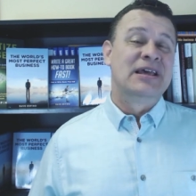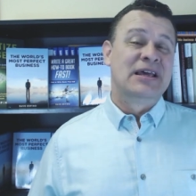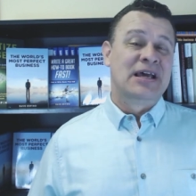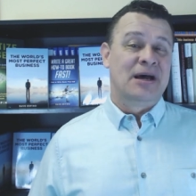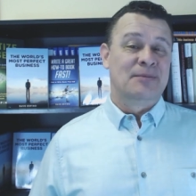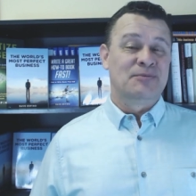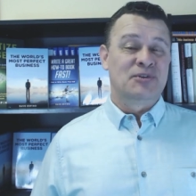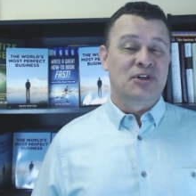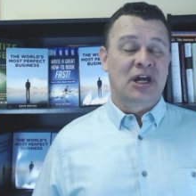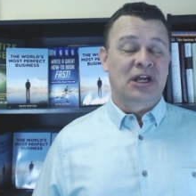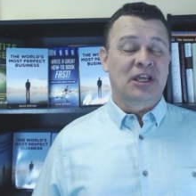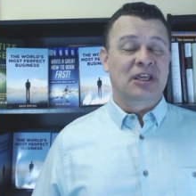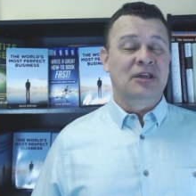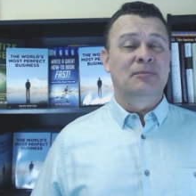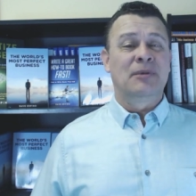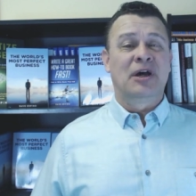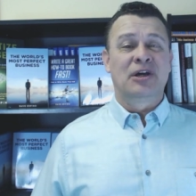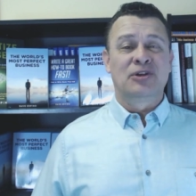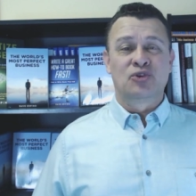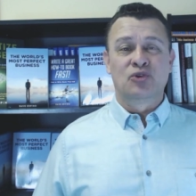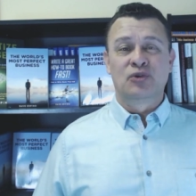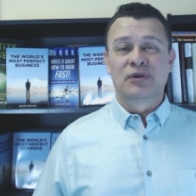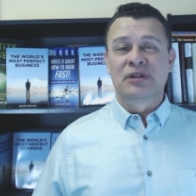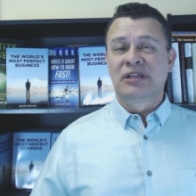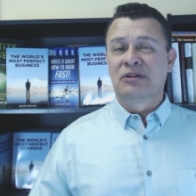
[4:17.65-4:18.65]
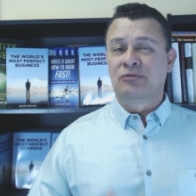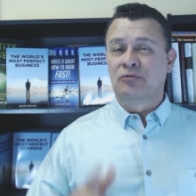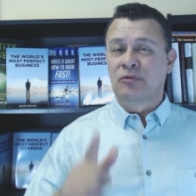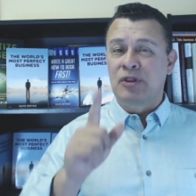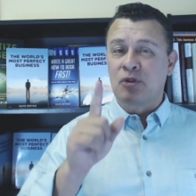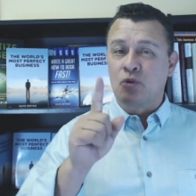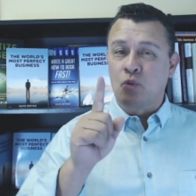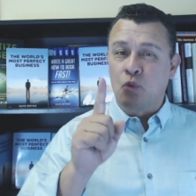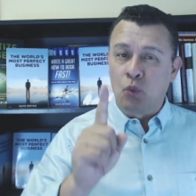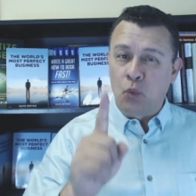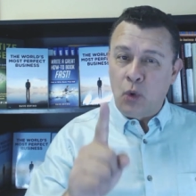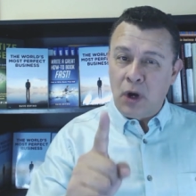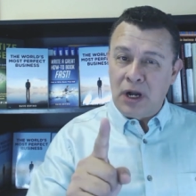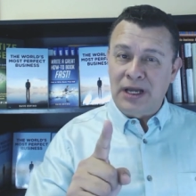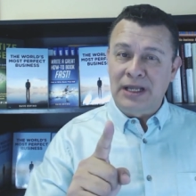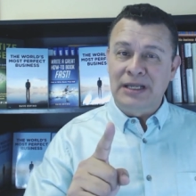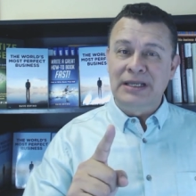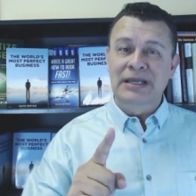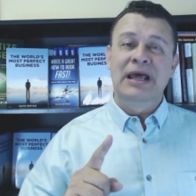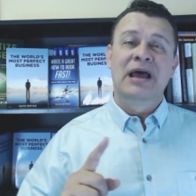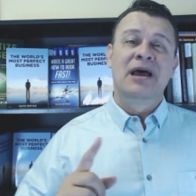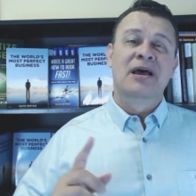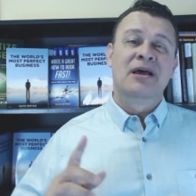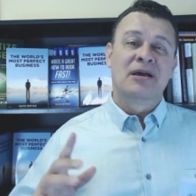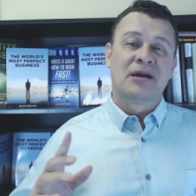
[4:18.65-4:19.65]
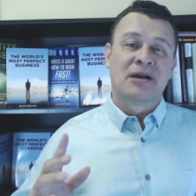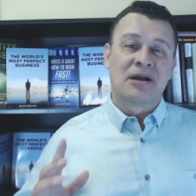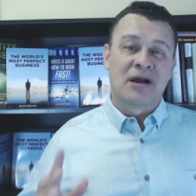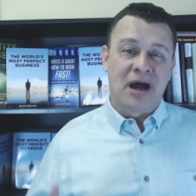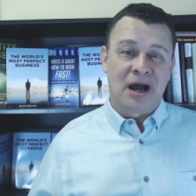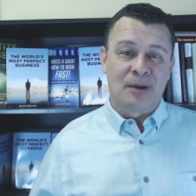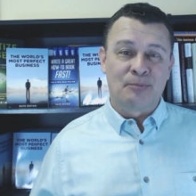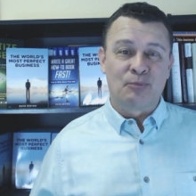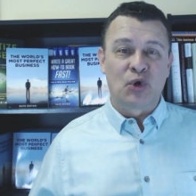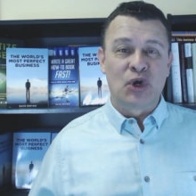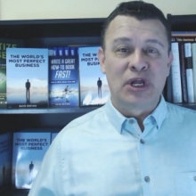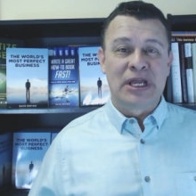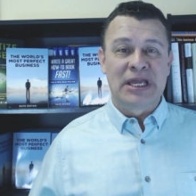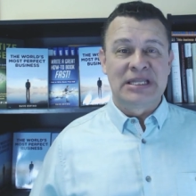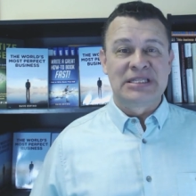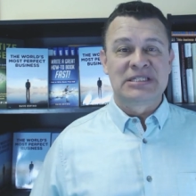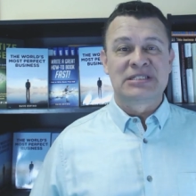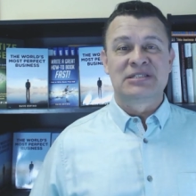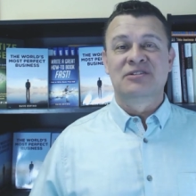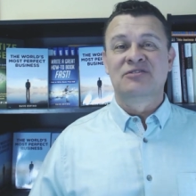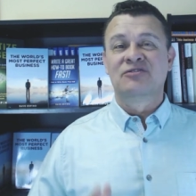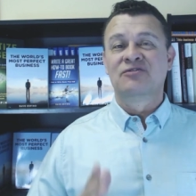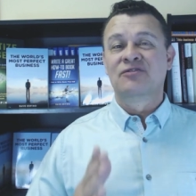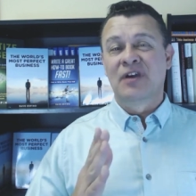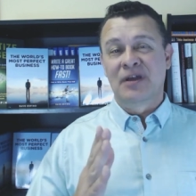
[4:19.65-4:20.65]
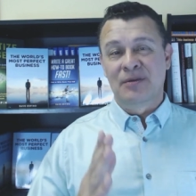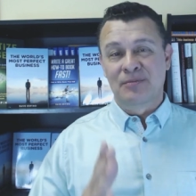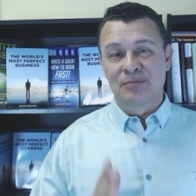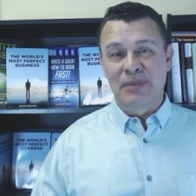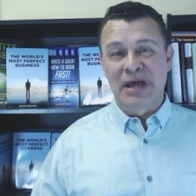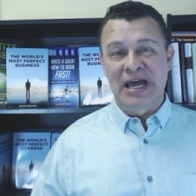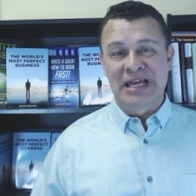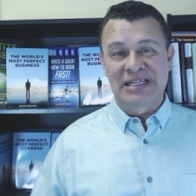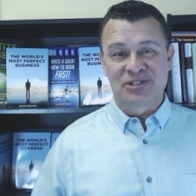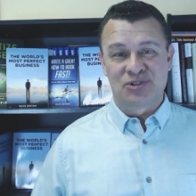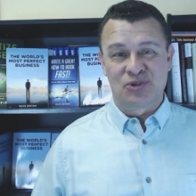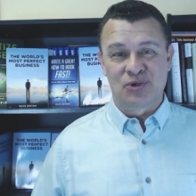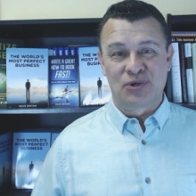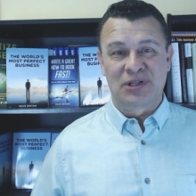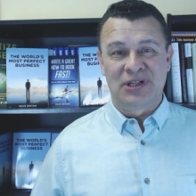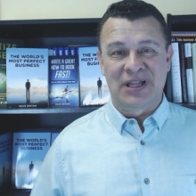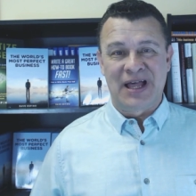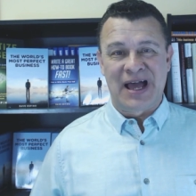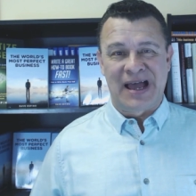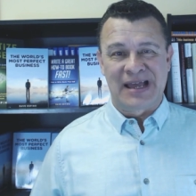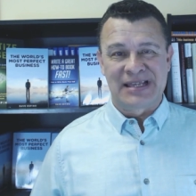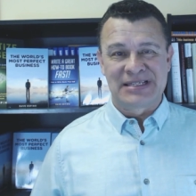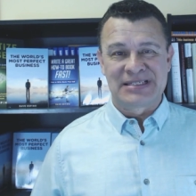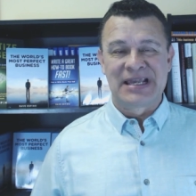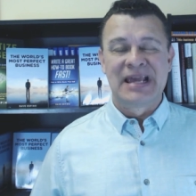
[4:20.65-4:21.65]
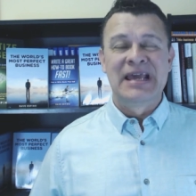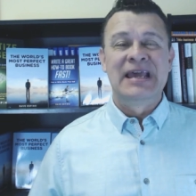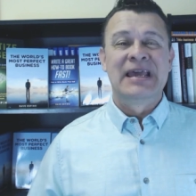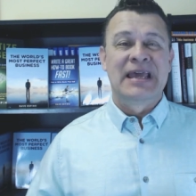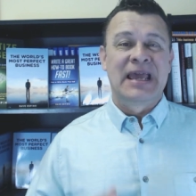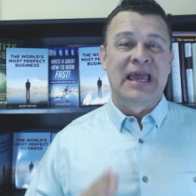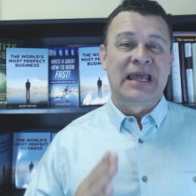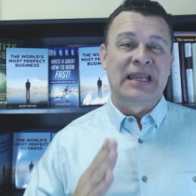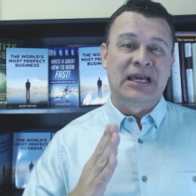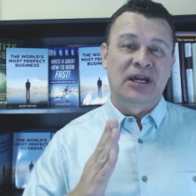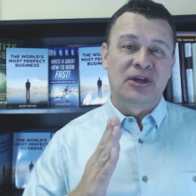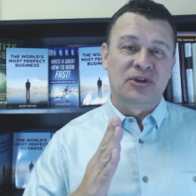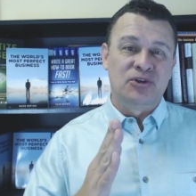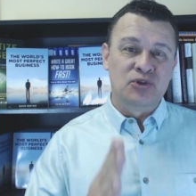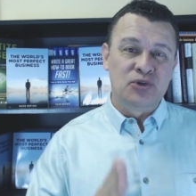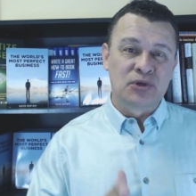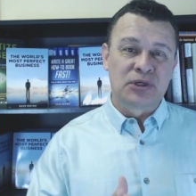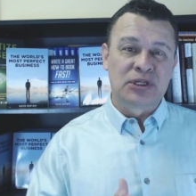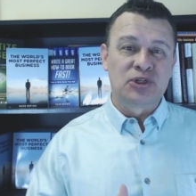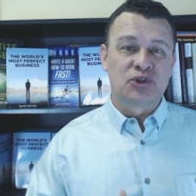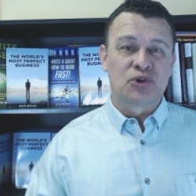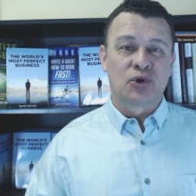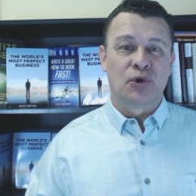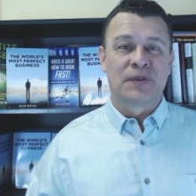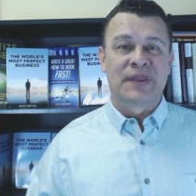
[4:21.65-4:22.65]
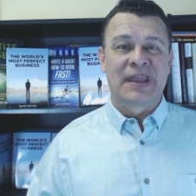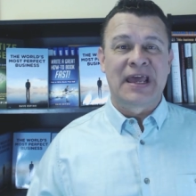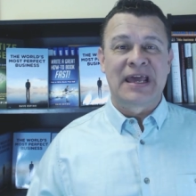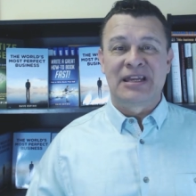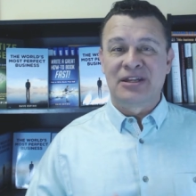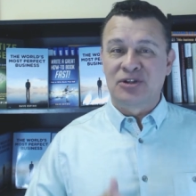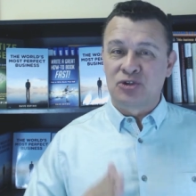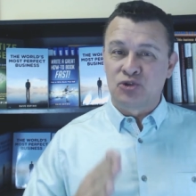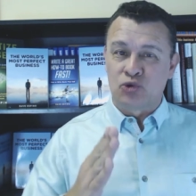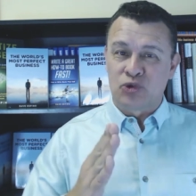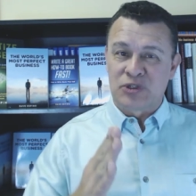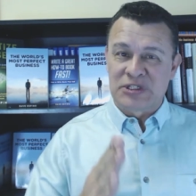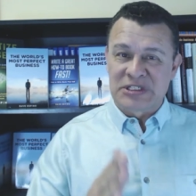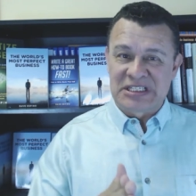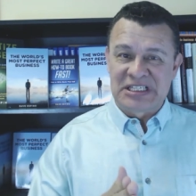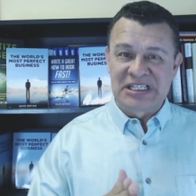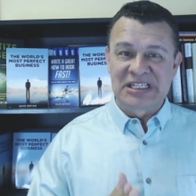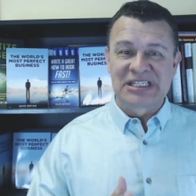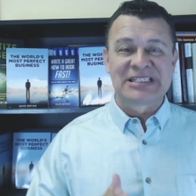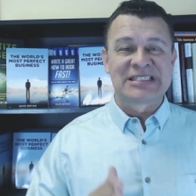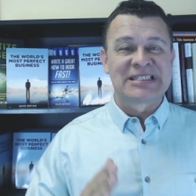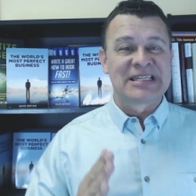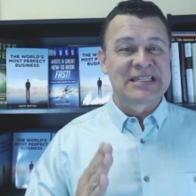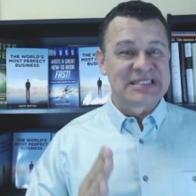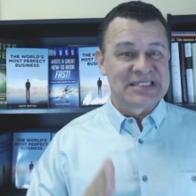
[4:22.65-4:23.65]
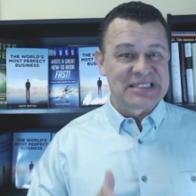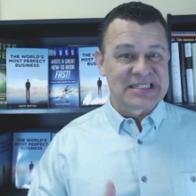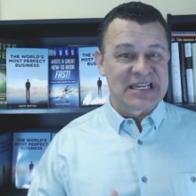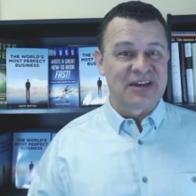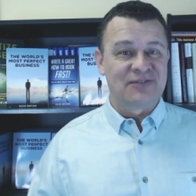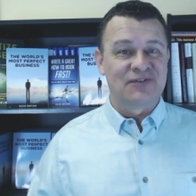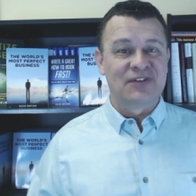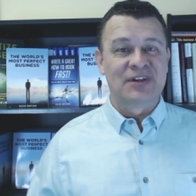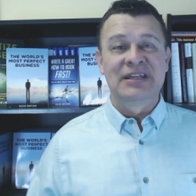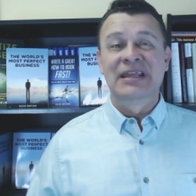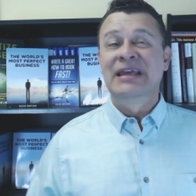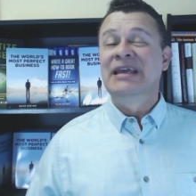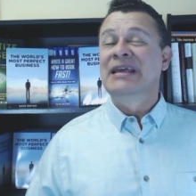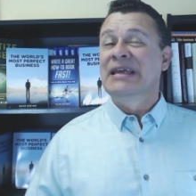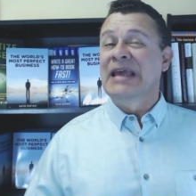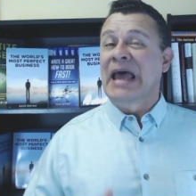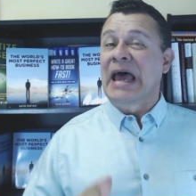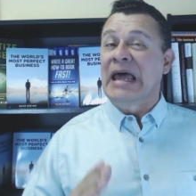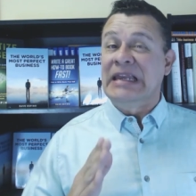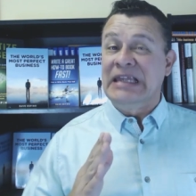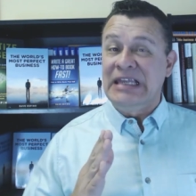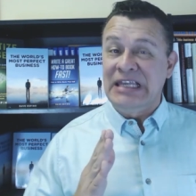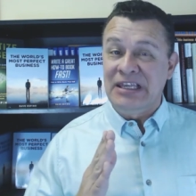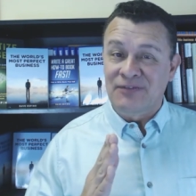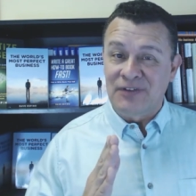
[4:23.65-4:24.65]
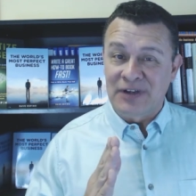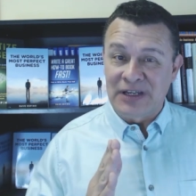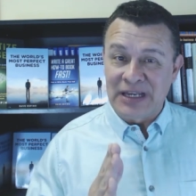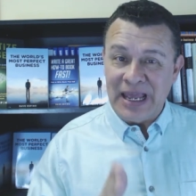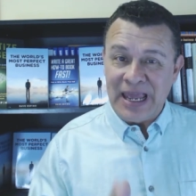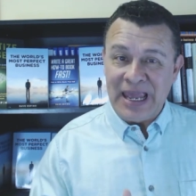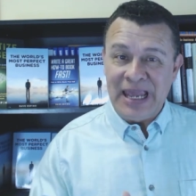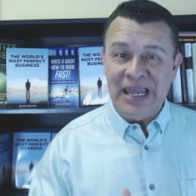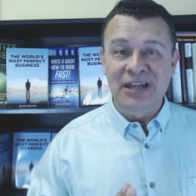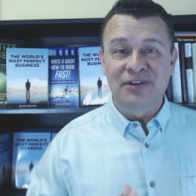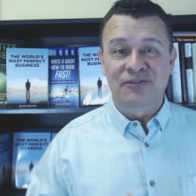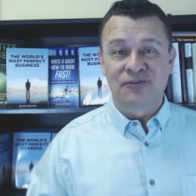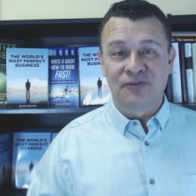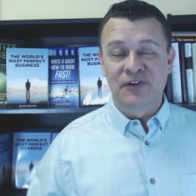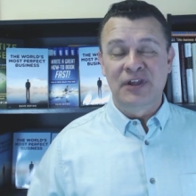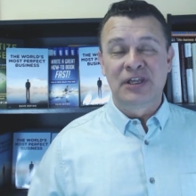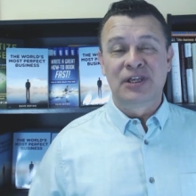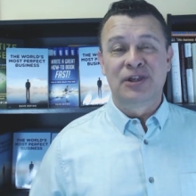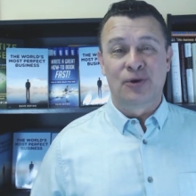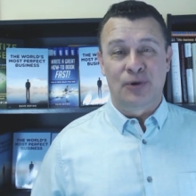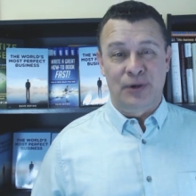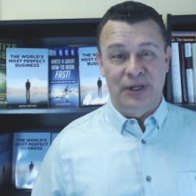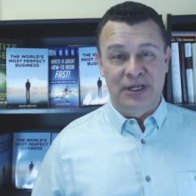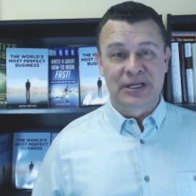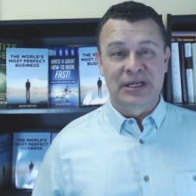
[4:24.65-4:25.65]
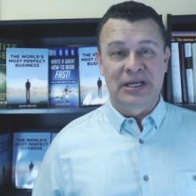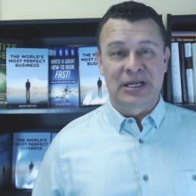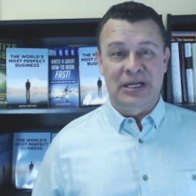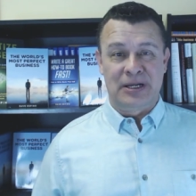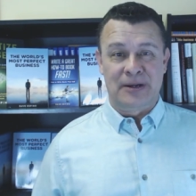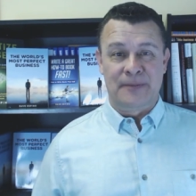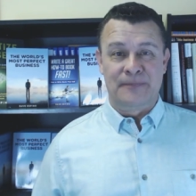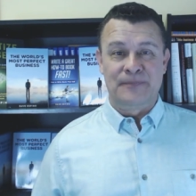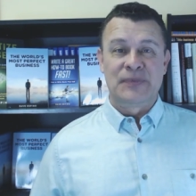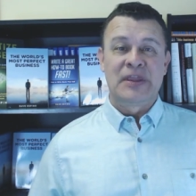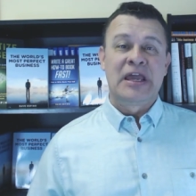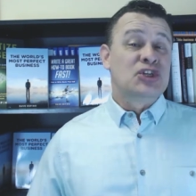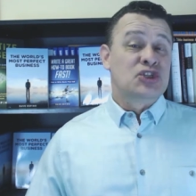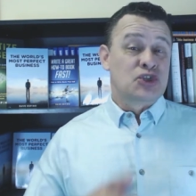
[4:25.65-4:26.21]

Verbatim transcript: I'm talking about doing it with one comprehensive master class and how you can turn that into a six, seven, and even eight figure income.